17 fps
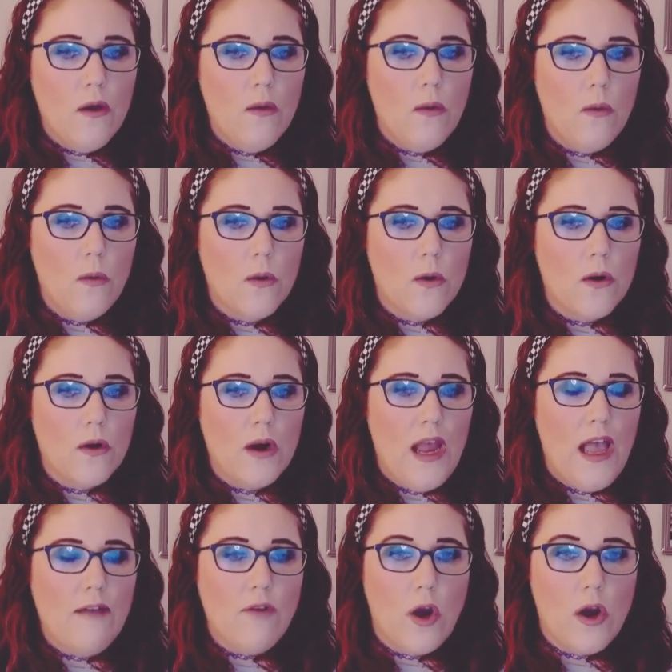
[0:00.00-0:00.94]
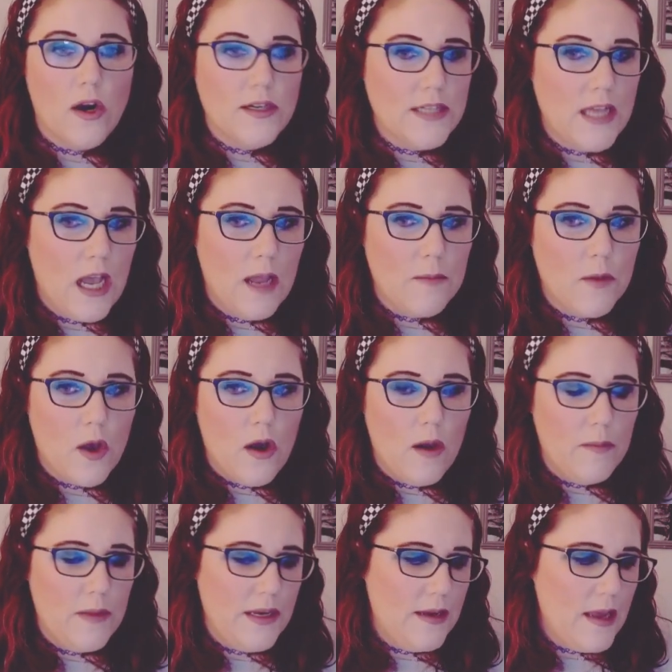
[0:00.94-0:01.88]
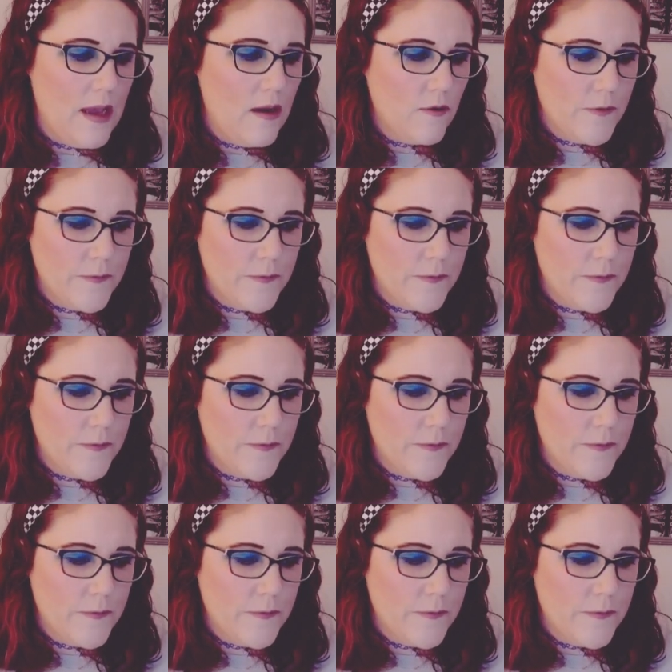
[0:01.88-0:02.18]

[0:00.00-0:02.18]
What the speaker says: or have a hard time calming down.